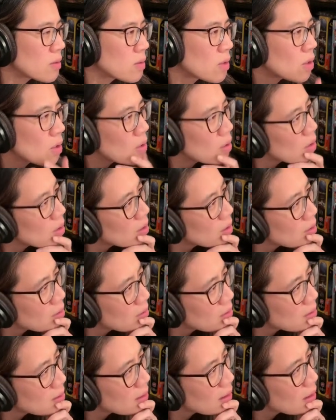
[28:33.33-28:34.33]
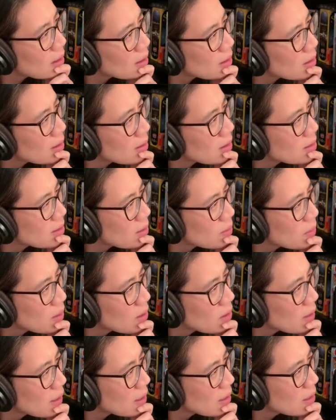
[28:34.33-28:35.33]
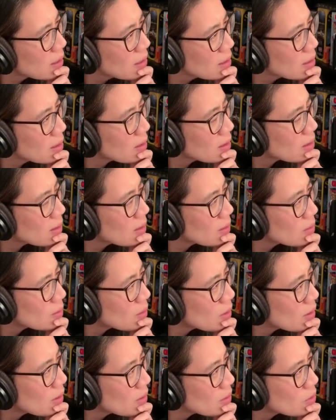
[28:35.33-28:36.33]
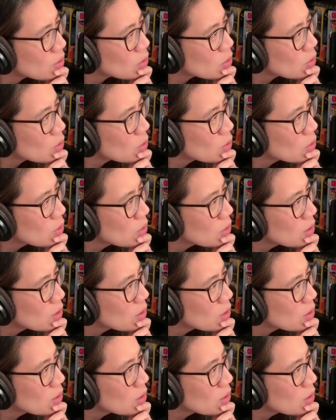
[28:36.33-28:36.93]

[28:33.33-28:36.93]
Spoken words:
So is that where you're getting at? I'm not sure.